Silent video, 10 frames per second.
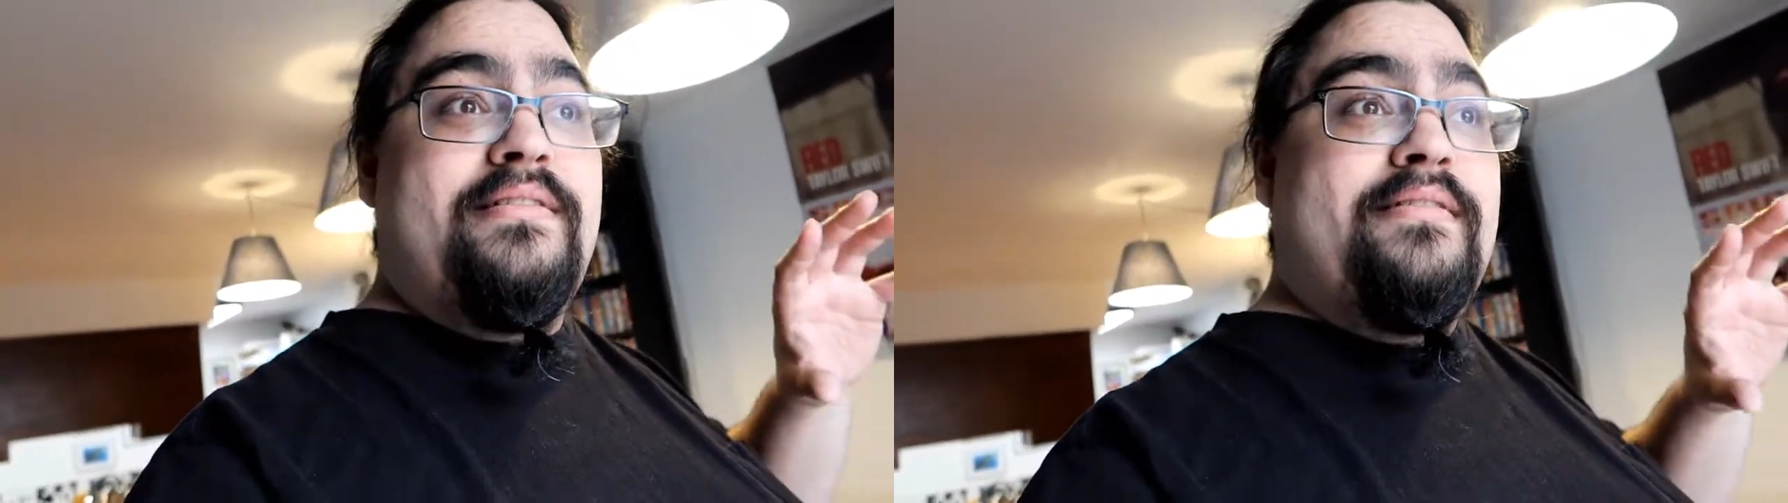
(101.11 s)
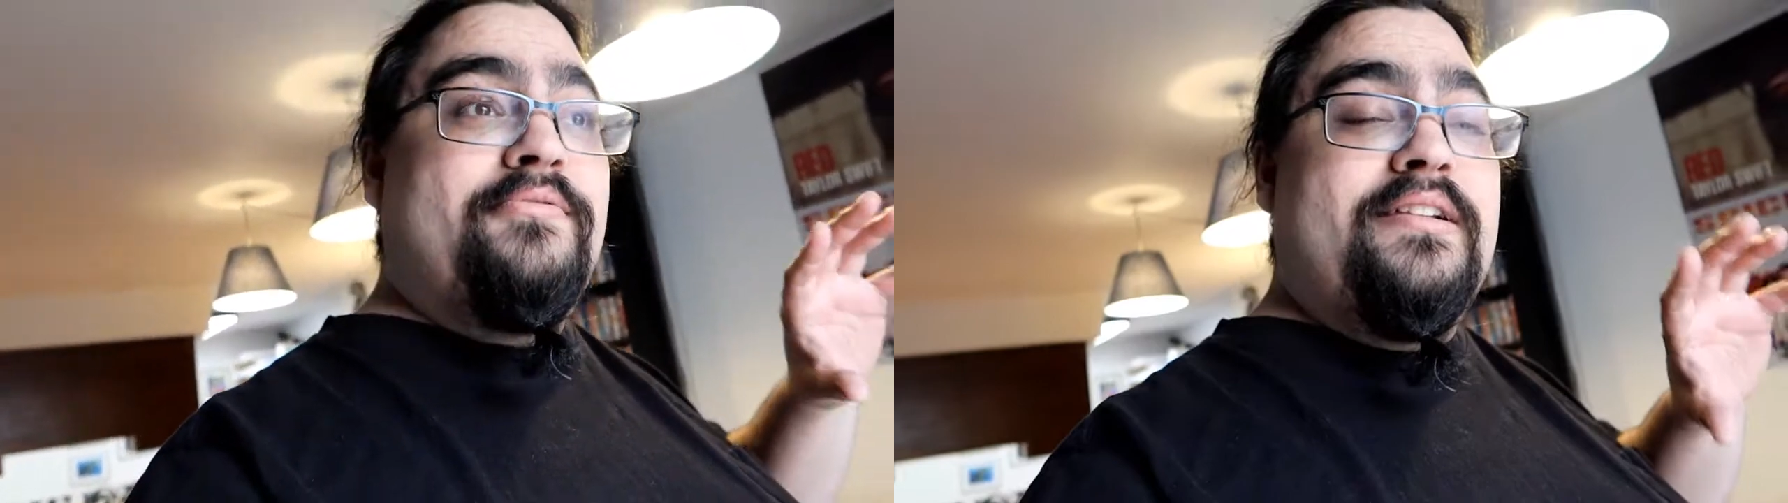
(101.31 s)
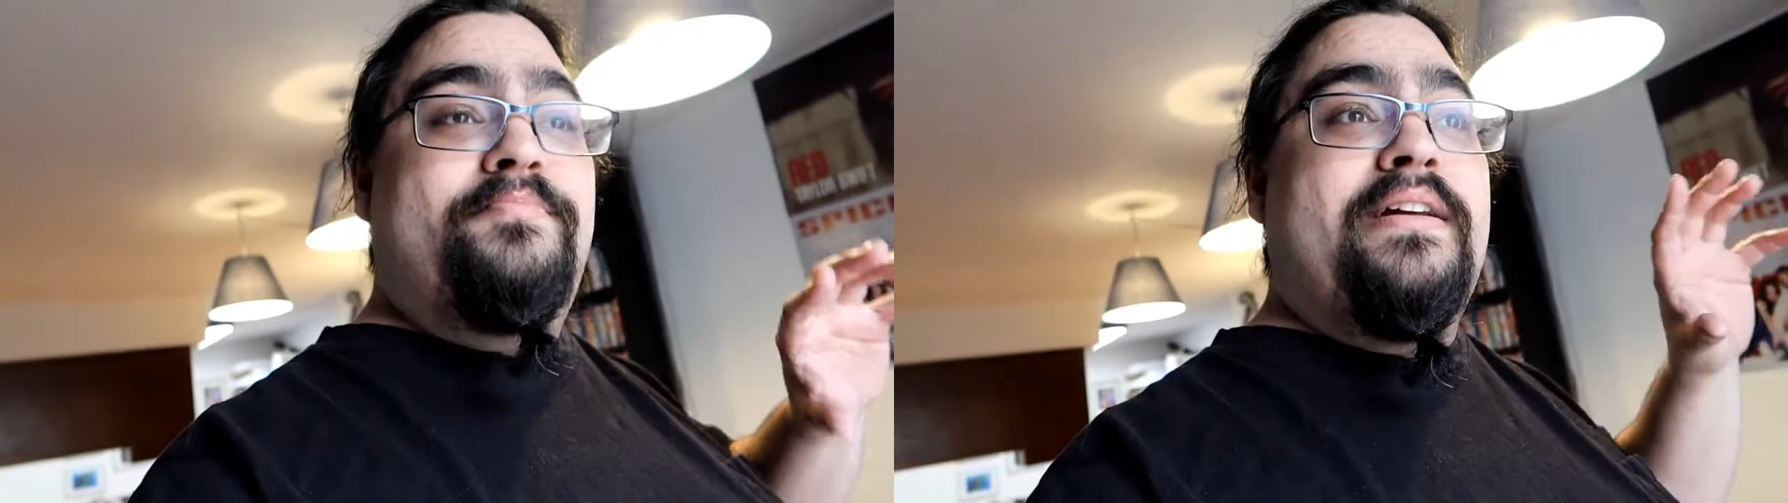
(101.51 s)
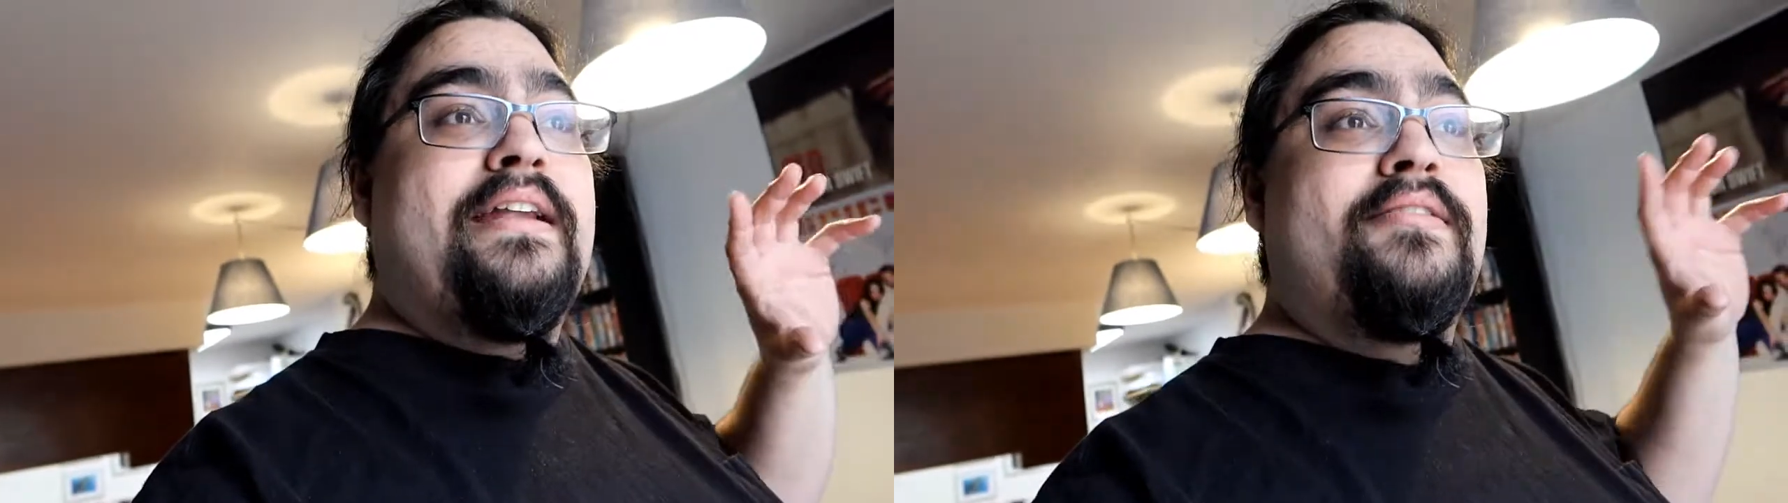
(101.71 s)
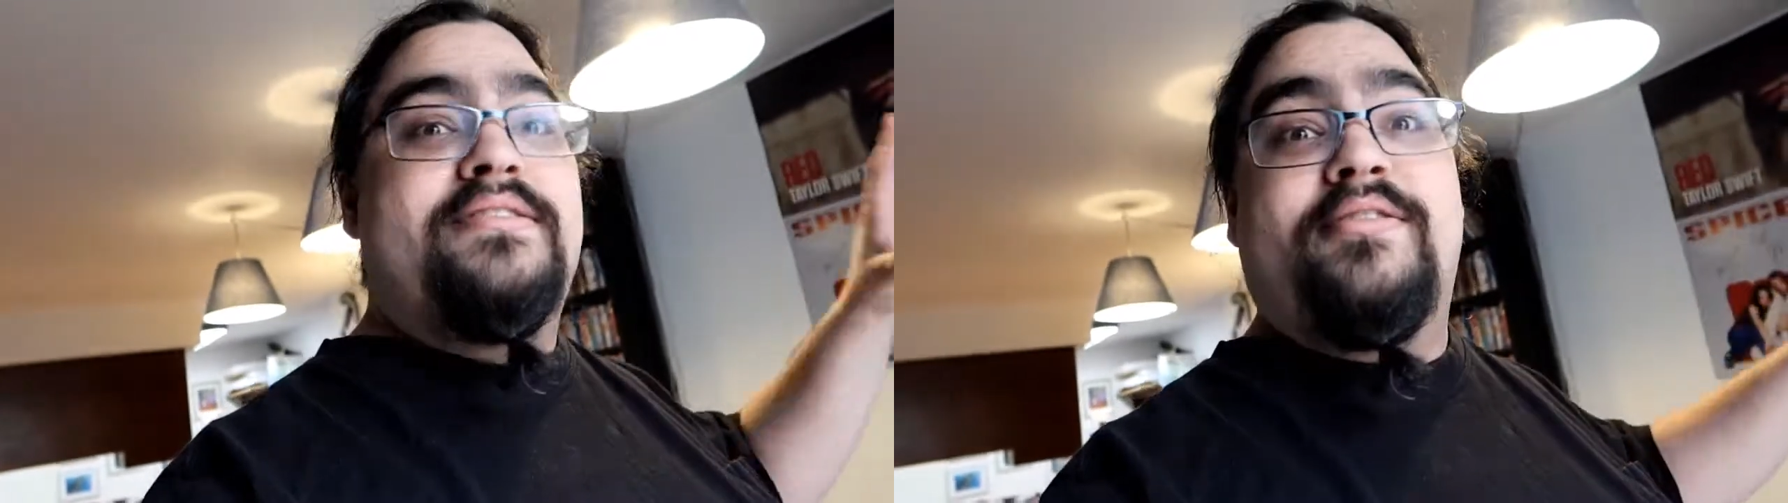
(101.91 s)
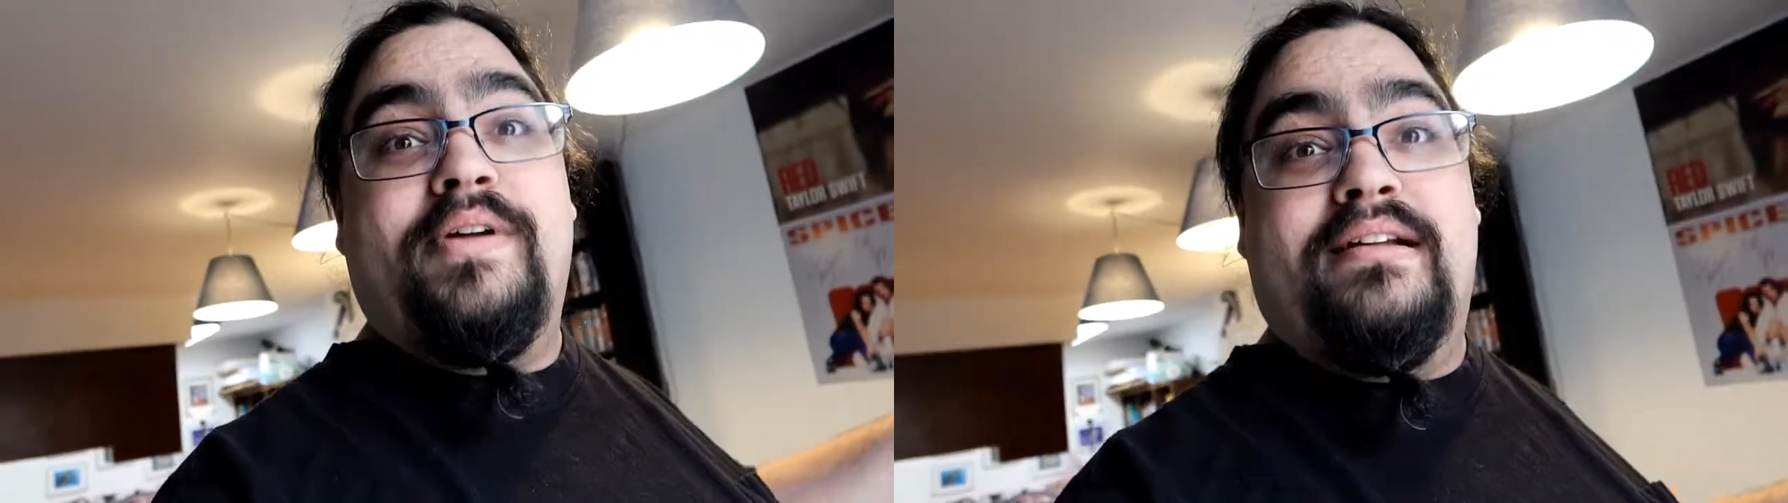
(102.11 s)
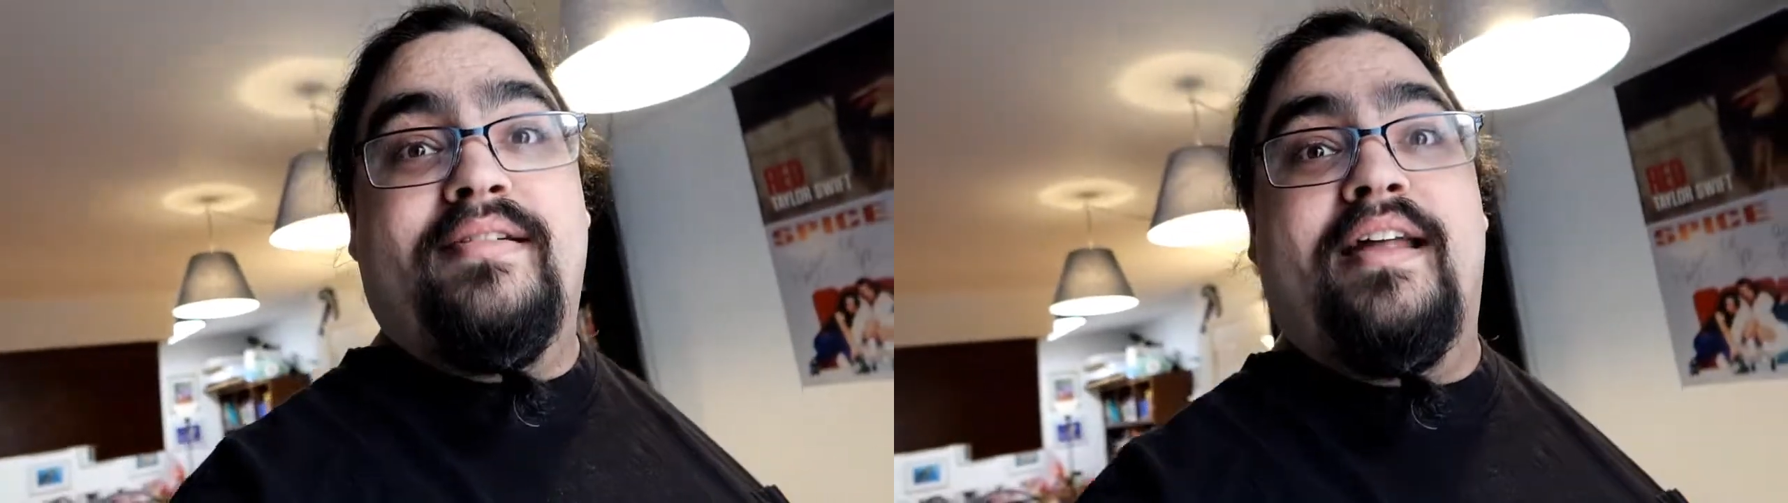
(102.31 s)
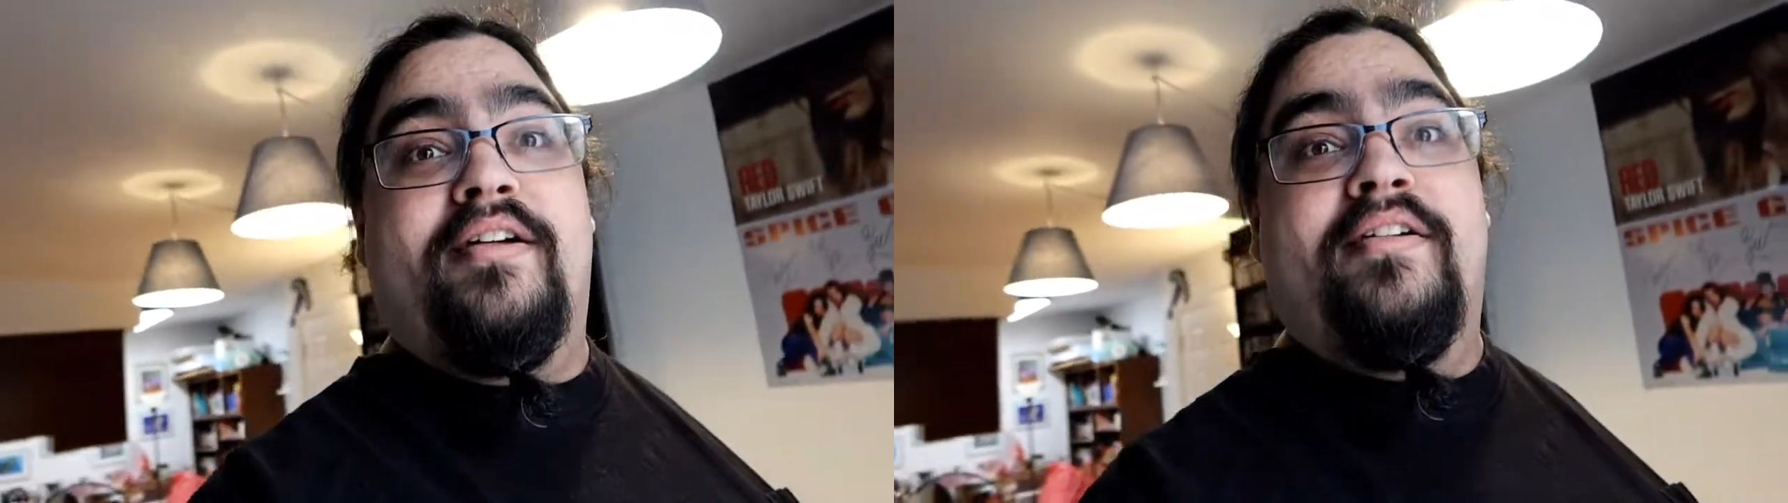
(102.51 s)
will it be announced a week
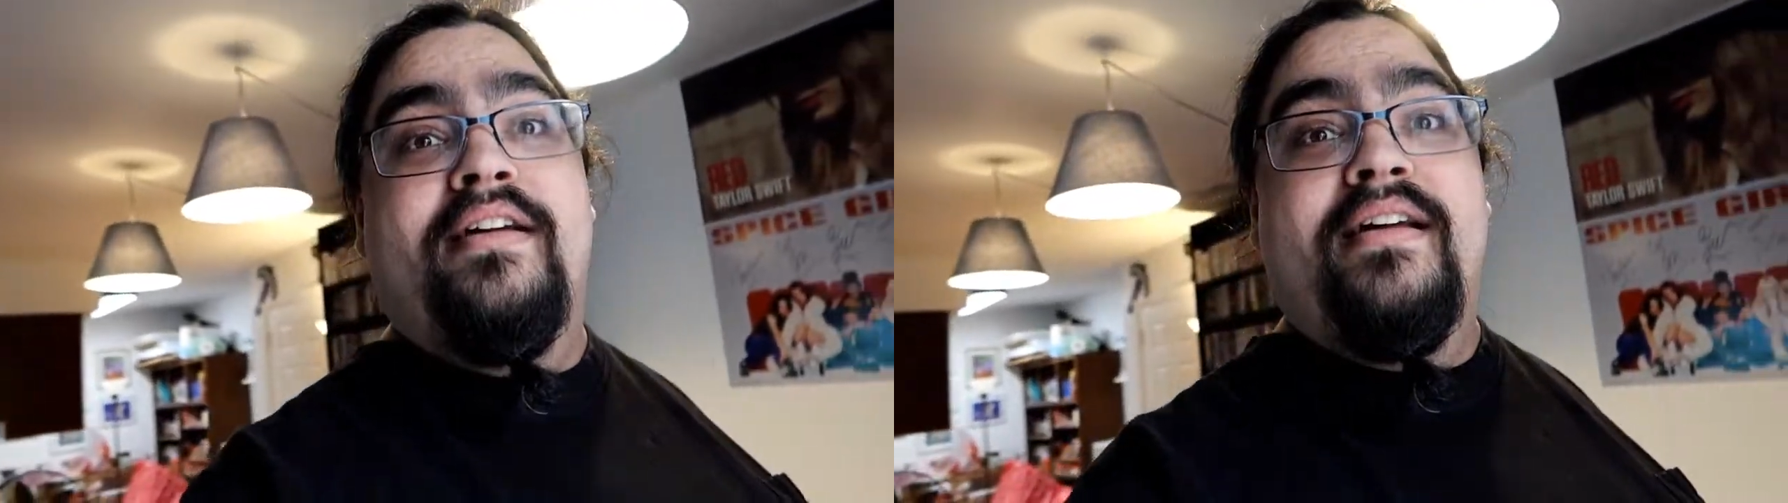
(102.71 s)
later,